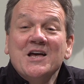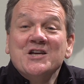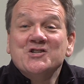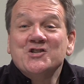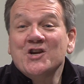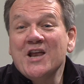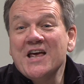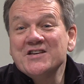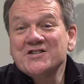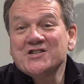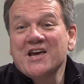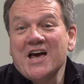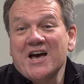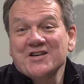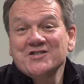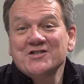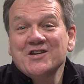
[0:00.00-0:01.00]
Today's
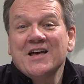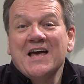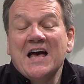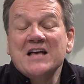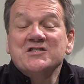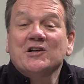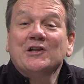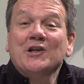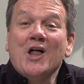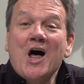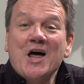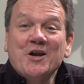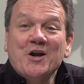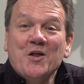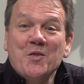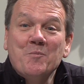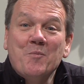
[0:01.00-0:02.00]
guest has a lot
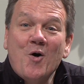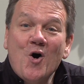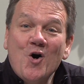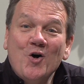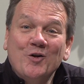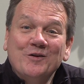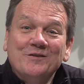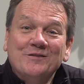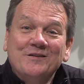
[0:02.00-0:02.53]
on the ball.